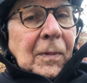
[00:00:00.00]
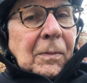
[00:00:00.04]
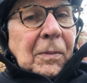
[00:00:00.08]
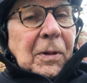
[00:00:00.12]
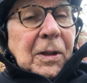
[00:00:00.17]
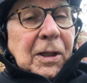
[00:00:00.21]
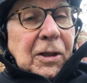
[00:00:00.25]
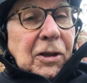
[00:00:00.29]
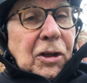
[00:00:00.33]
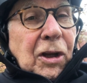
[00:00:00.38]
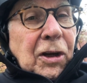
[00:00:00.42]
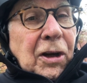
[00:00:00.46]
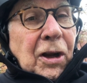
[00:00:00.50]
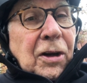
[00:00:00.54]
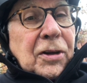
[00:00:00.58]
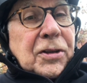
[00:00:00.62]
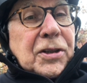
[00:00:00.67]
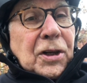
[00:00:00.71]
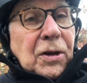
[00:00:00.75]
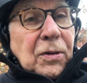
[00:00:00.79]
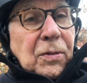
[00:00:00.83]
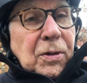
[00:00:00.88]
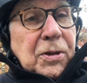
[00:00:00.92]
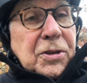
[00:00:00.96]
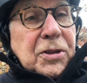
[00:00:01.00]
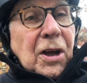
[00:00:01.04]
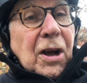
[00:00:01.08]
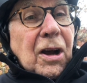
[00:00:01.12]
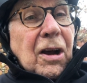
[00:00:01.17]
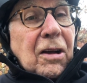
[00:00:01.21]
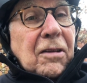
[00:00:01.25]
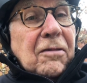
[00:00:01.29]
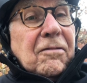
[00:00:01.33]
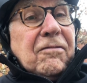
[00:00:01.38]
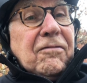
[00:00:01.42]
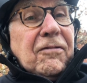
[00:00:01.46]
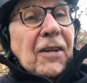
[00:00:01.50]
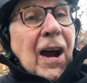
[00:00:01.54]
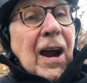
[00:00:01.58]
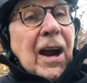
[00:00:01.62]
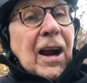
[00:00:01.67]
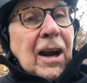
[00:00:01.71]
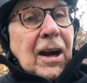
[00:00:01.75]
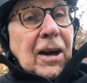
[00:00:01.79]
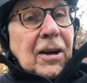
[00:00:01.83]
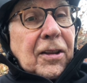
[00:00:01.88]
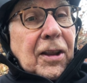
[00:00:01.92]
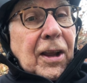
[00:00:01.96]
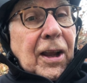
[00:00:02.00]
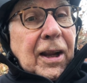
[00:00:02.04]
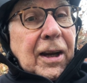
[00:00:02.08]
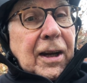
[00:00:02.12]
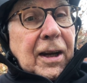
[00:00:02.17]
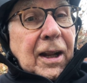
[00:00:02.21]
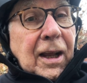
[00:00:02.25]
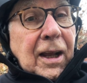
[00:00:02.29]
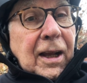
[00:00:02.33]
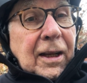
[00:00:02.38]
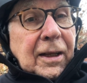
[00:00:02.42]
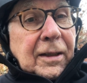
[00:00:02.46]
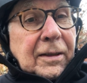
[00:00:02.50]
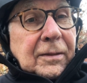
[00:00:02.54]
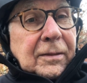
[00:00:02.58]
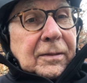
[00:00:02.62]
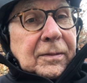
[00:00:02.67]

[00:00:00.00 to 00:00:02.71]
But Kenosha was on fire that night.